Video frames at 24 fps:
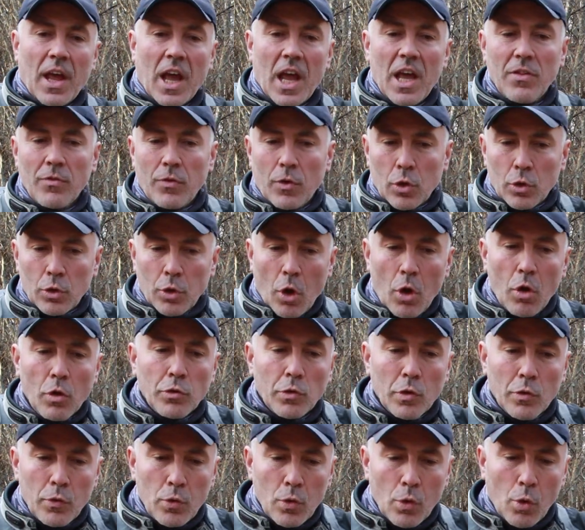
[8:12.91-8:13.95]
And for
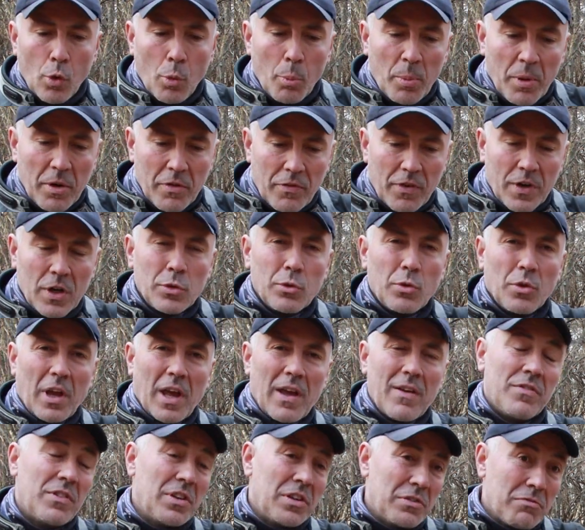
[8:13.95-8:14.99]
those of you who prefer to
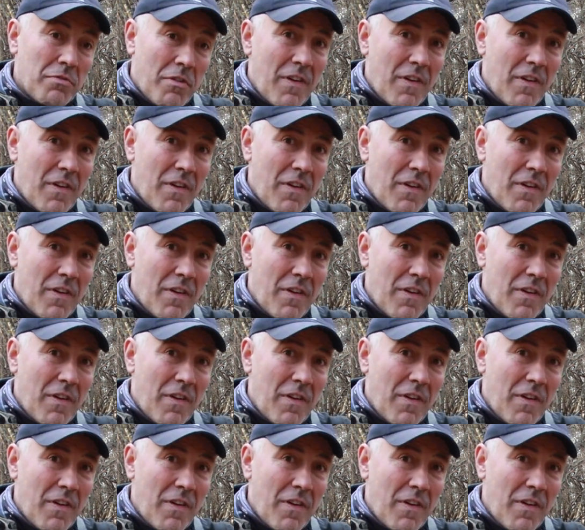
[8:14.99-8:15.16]
have this